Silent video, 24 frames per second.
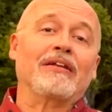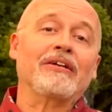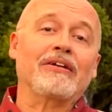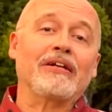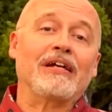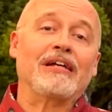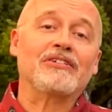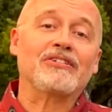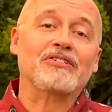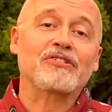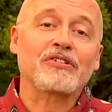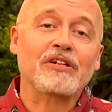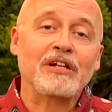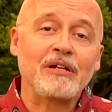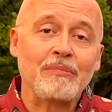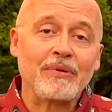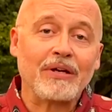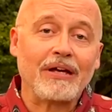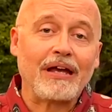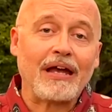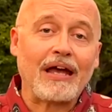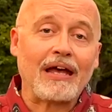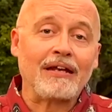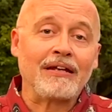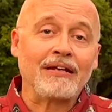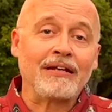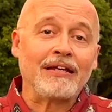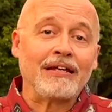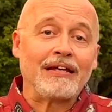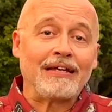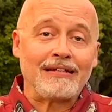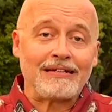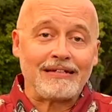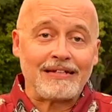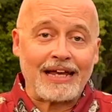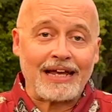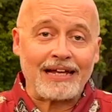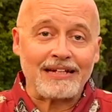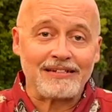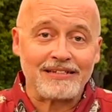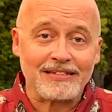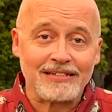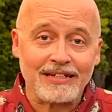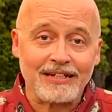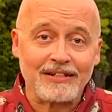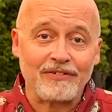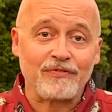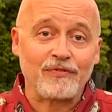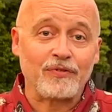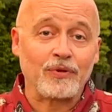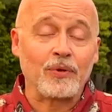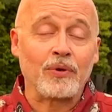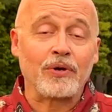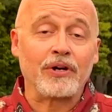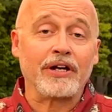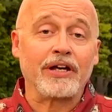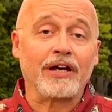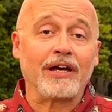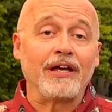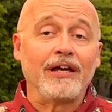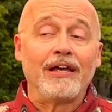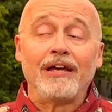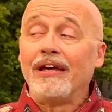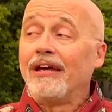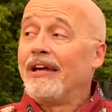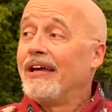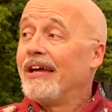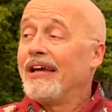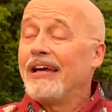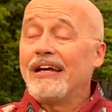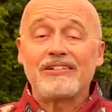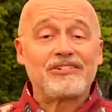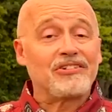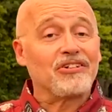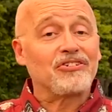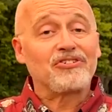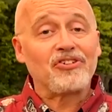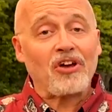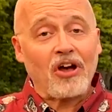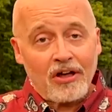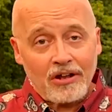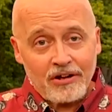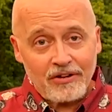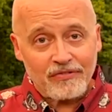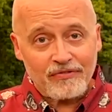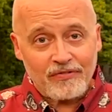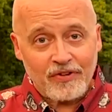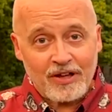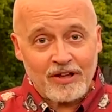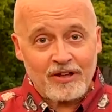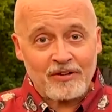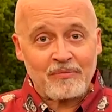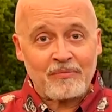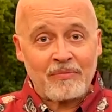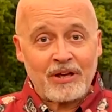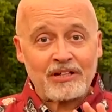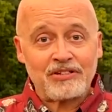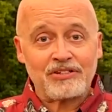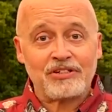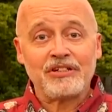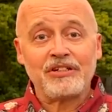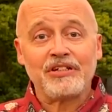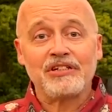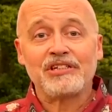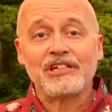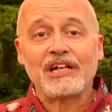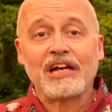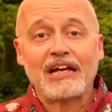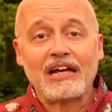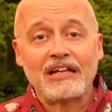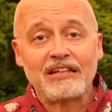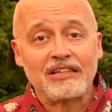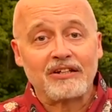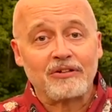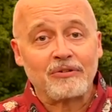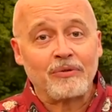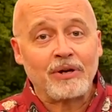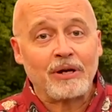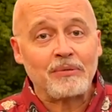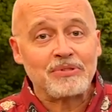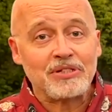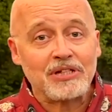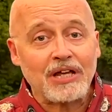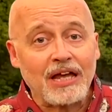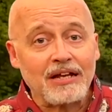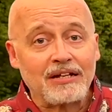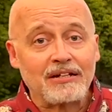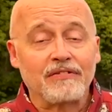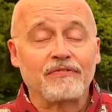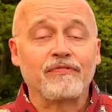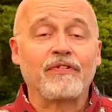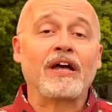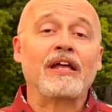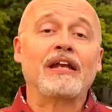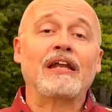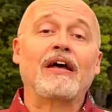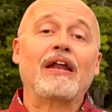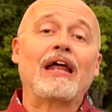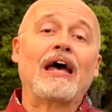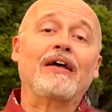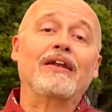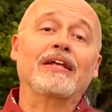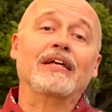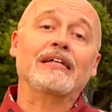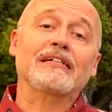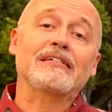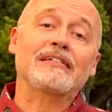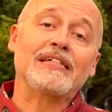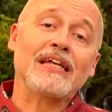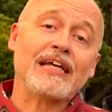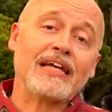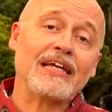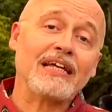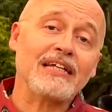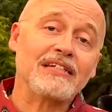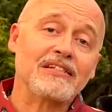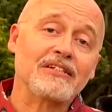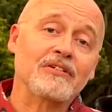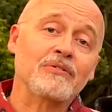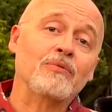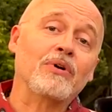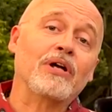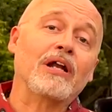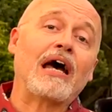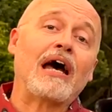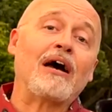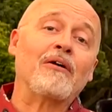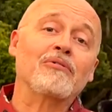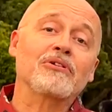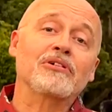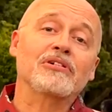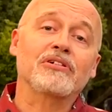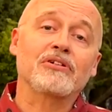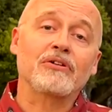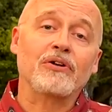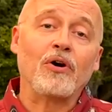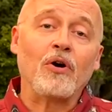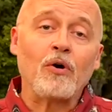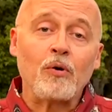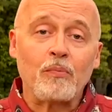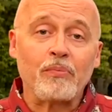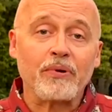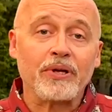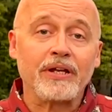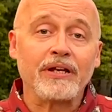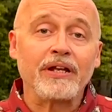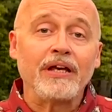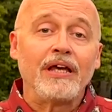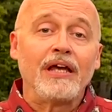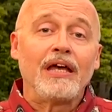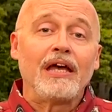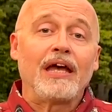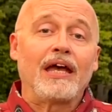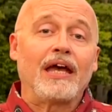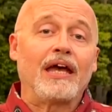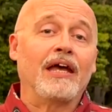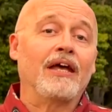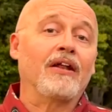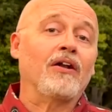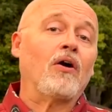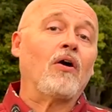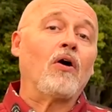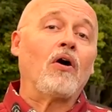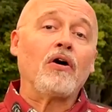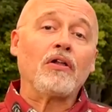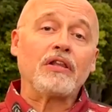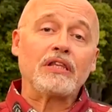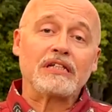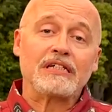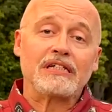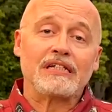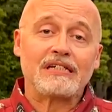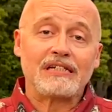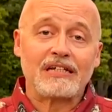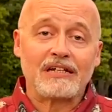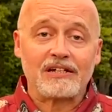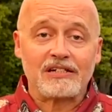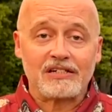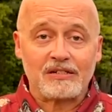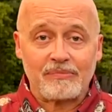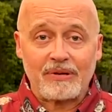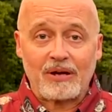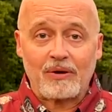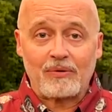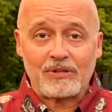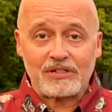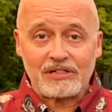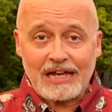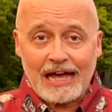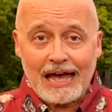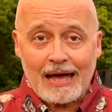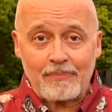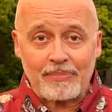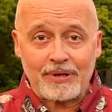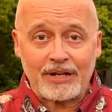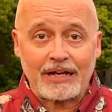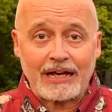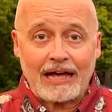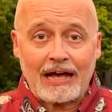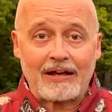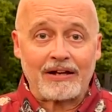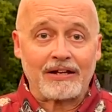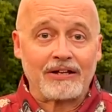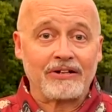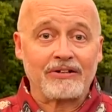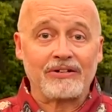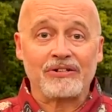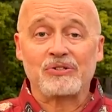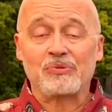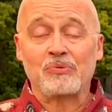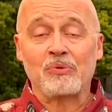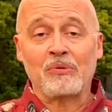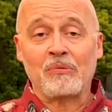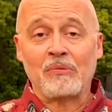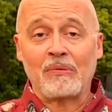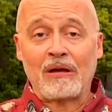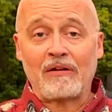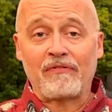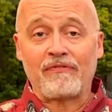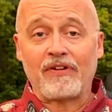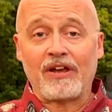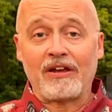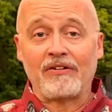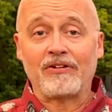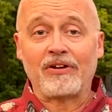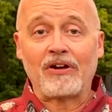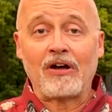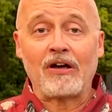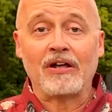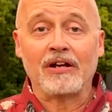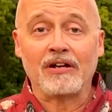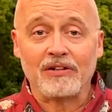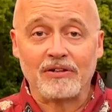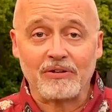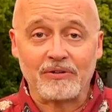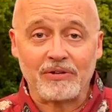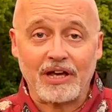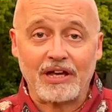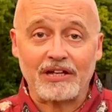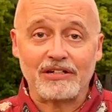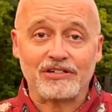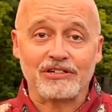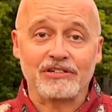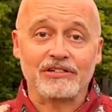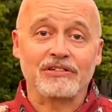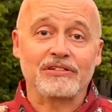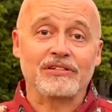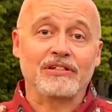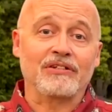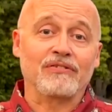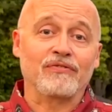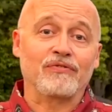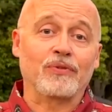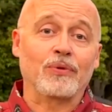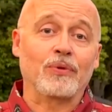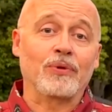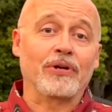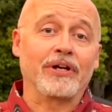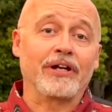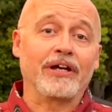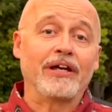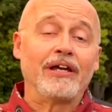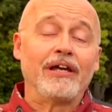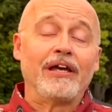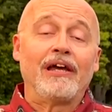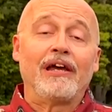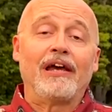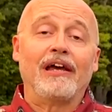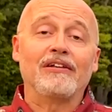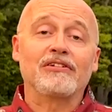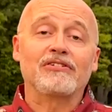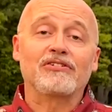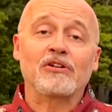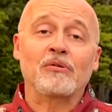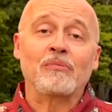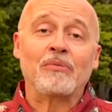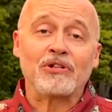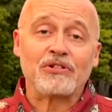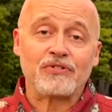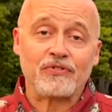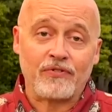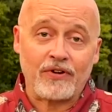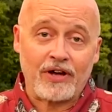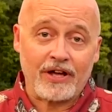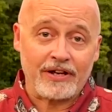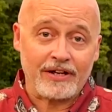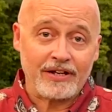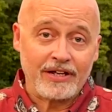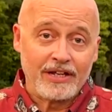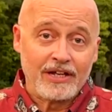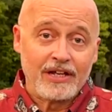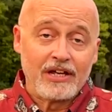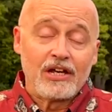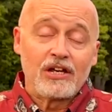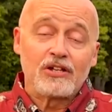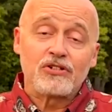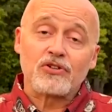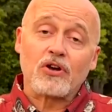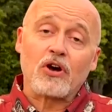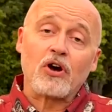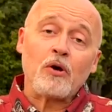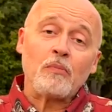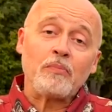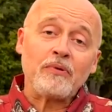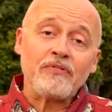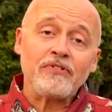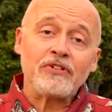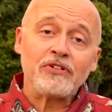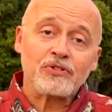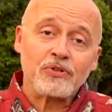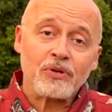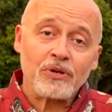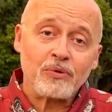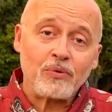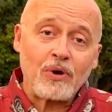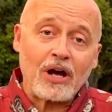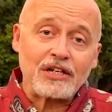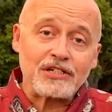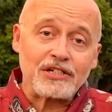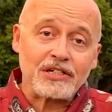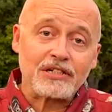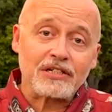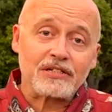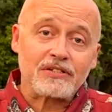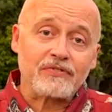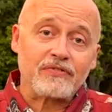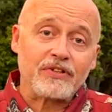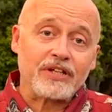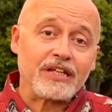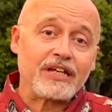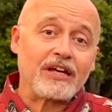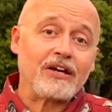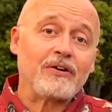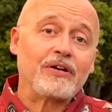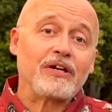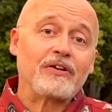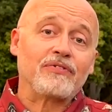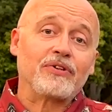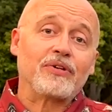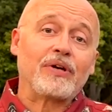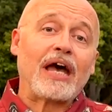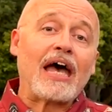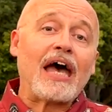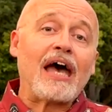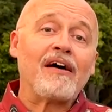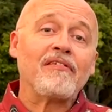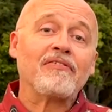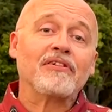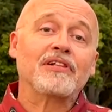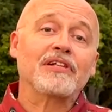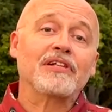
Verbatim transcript: here at Screamageddon in Dade City, Florida. It's a ton of fun. Make sure you check out their website to find out how to get tickets and what hours they're open and all the details about what's happening out here. It's one of my favorite haunted locations in Florida and so much fun. So I hope you've enjoyed watching this video. If you have,